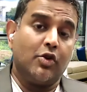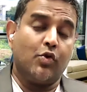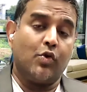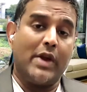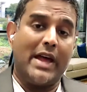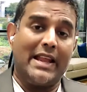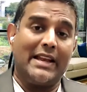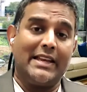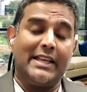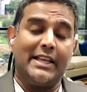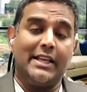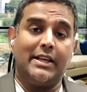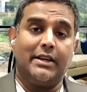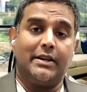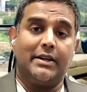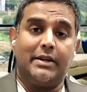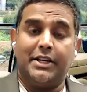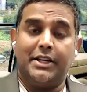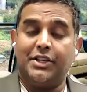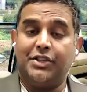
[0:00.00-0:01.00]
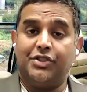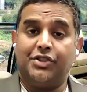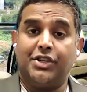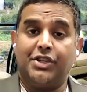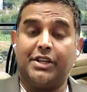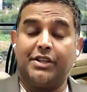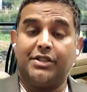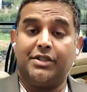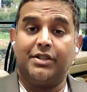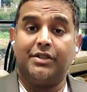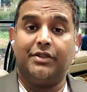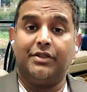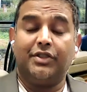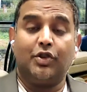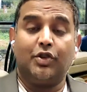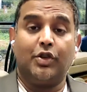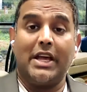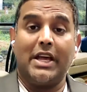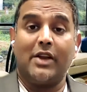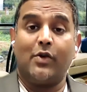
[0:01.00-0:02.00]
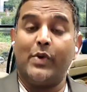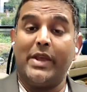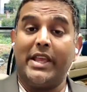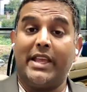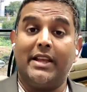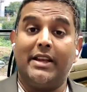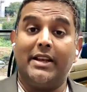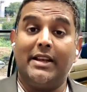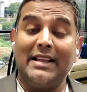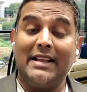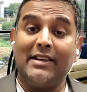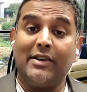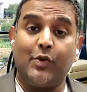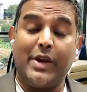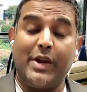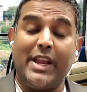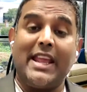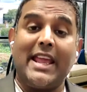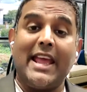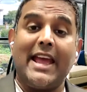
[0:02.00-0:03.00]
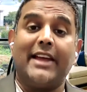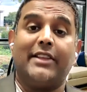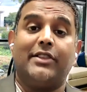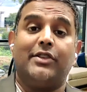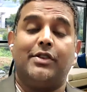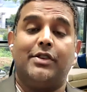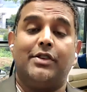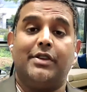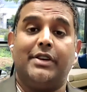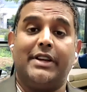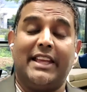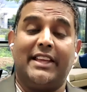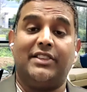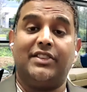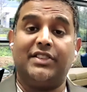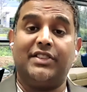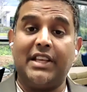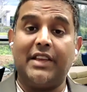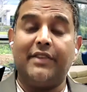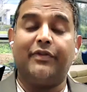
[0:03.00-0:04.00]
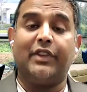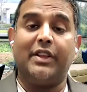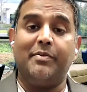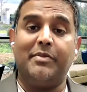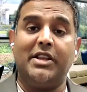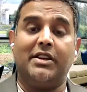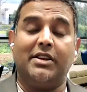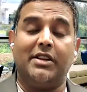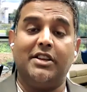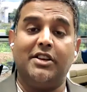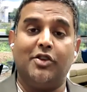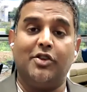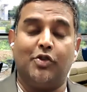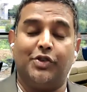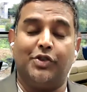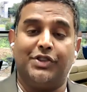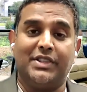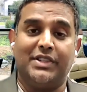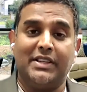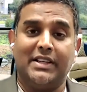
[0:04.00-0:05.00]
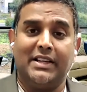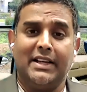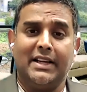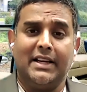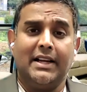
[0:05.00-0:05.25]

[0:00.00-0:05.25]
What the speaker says: granting injunction so that we could regather and safely meet indoors.